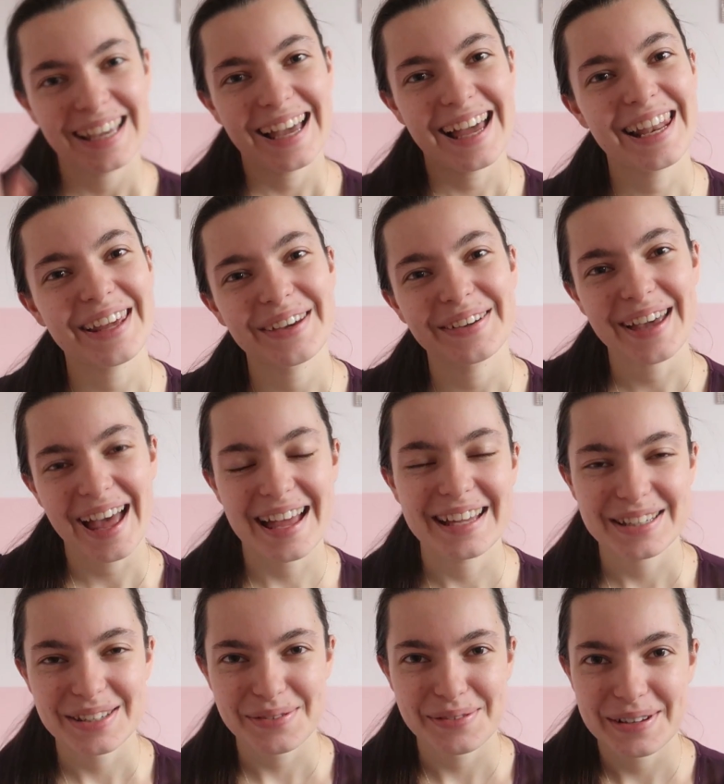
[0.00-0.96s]
Hello
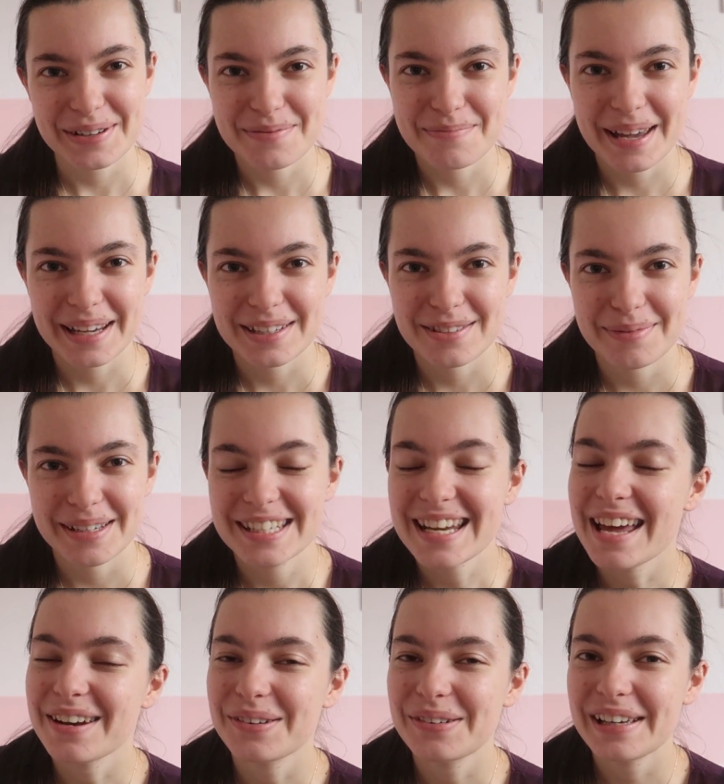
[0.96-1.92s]
and welcome back to my
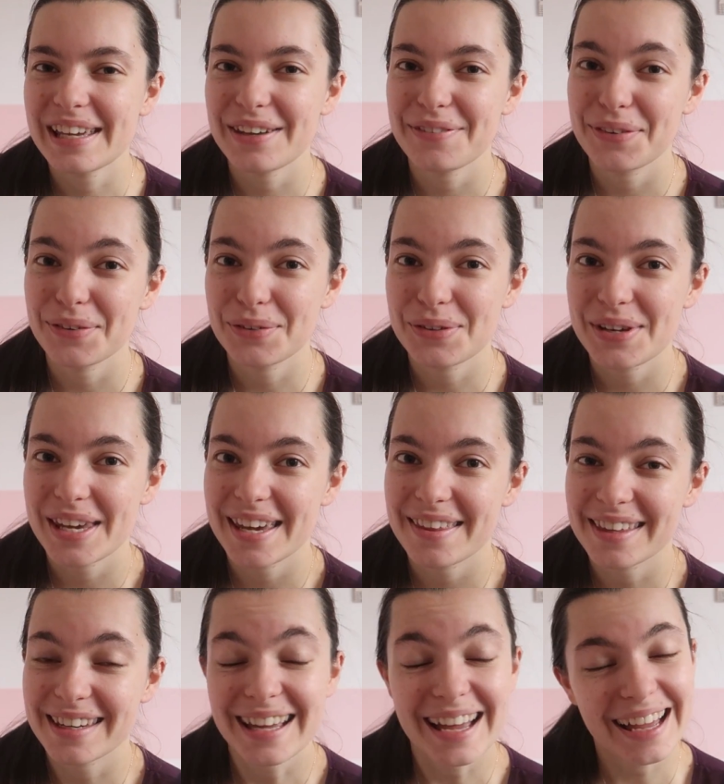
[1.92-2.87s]
channel. If you're new
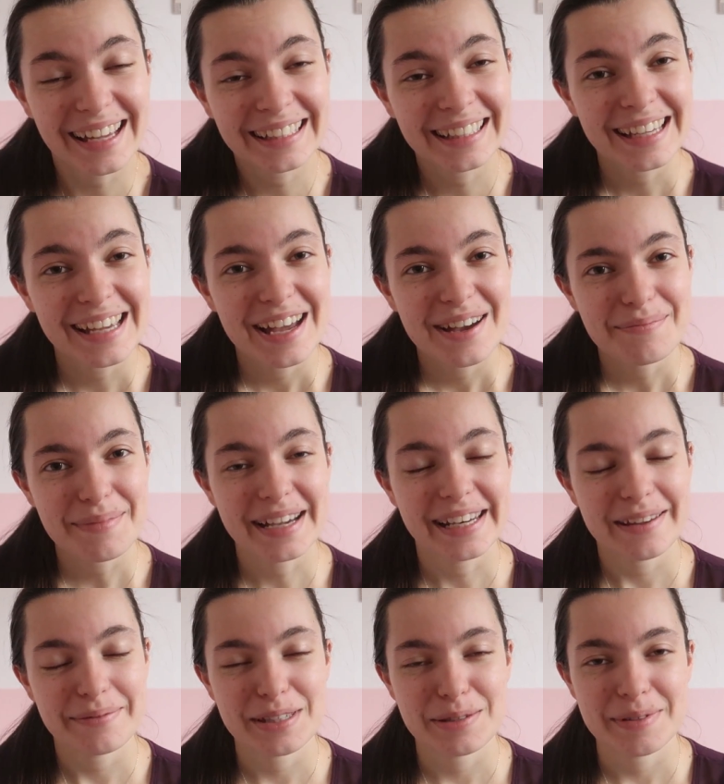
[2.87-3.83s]
here then hi, my
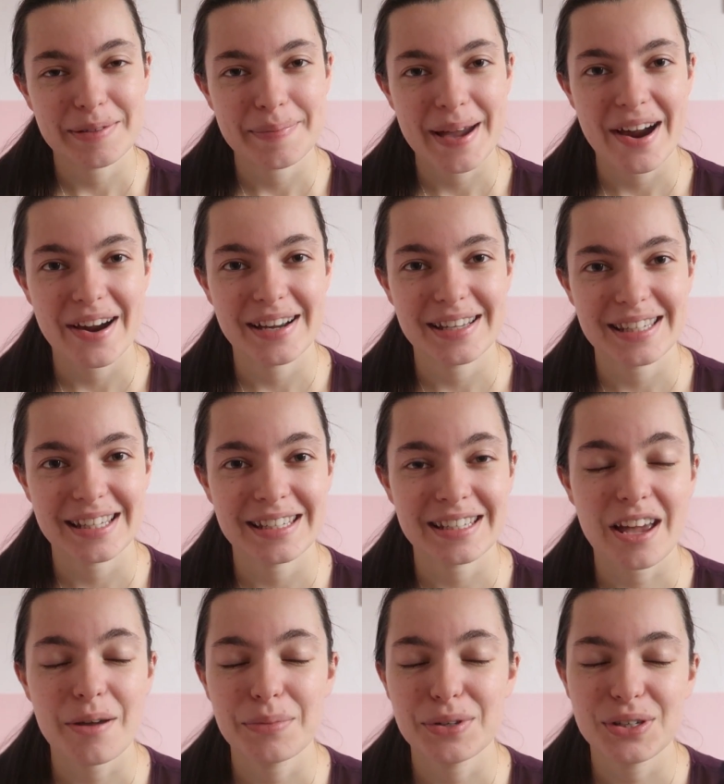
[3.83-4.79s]
name is Miss Paris
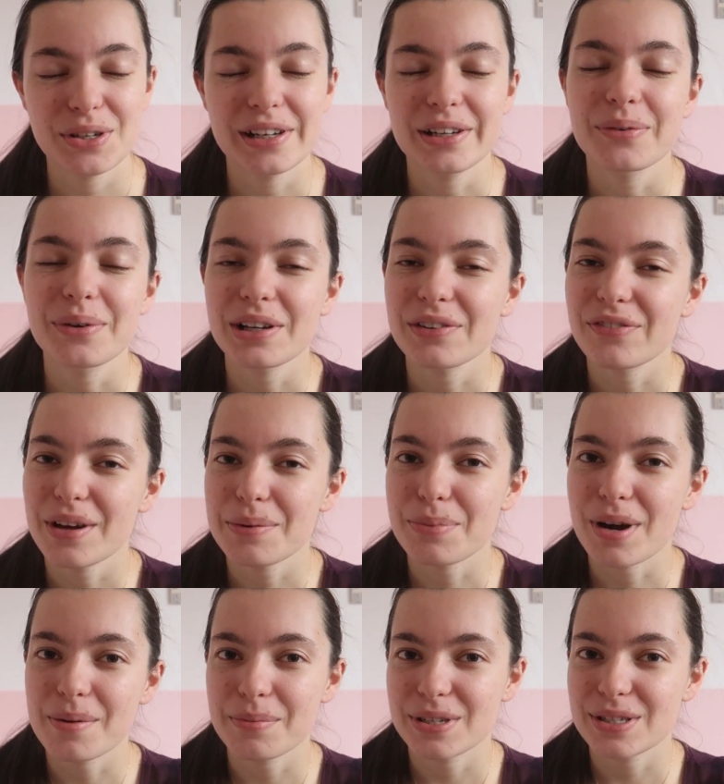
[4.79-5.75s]
and I'm a newly qualified
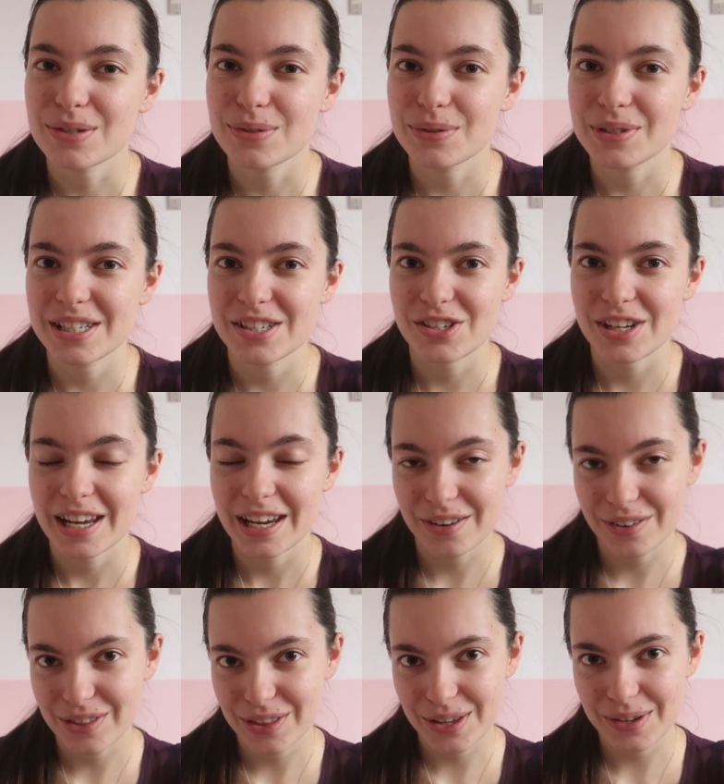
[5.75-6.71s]
primary school teacher
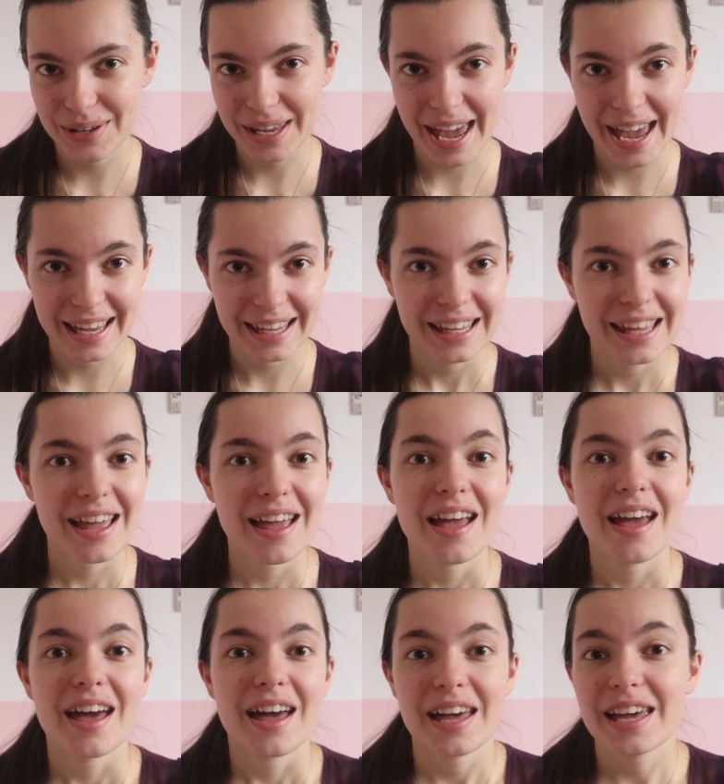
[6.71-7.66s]
here in the UK.
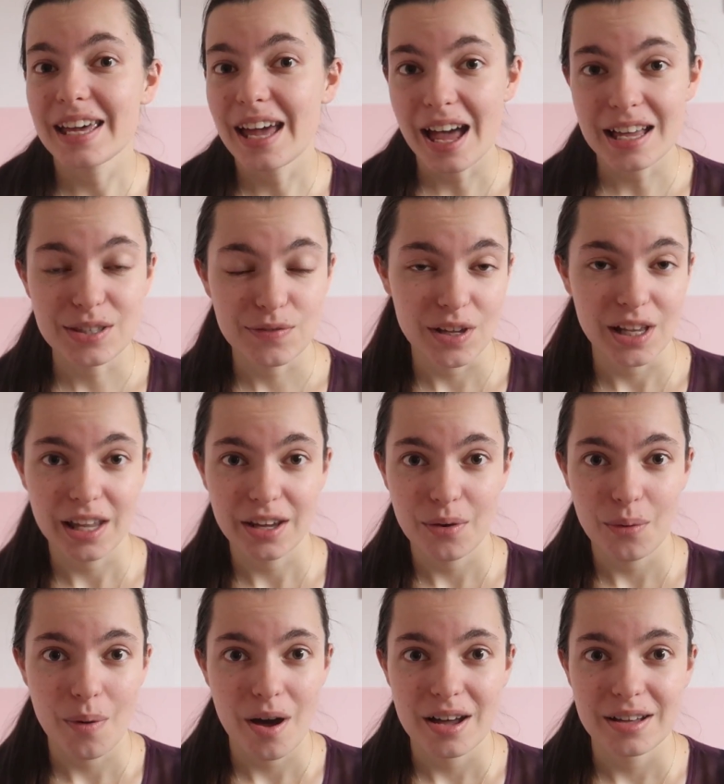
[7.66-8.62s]
It has felt like
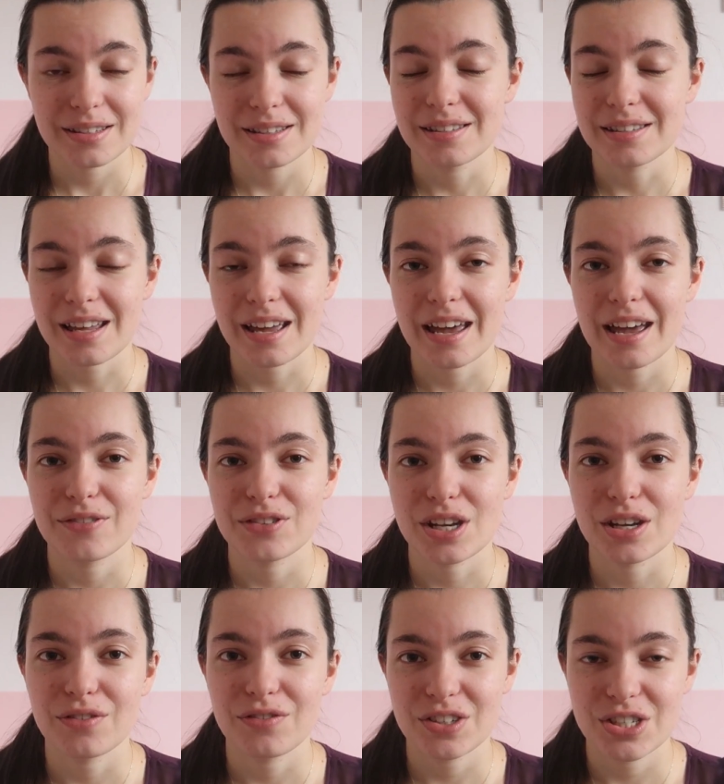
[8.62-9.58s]
a while since I have
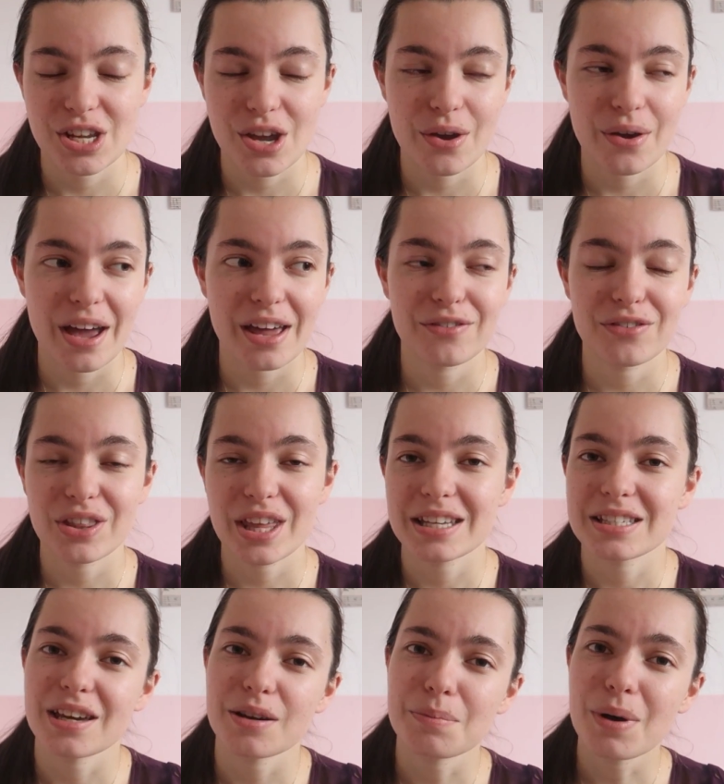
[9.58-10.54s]
done a video and for
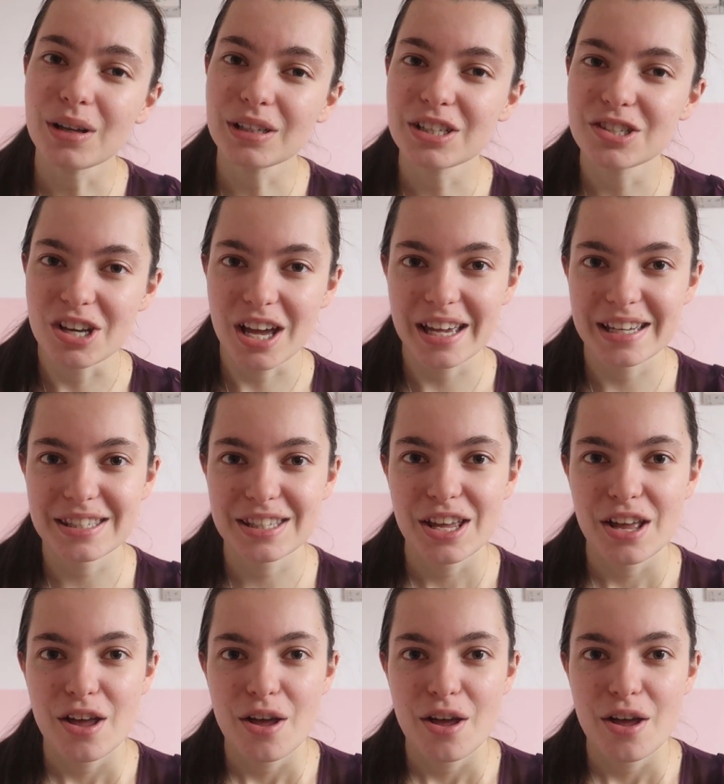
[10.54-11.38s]
that I apologise,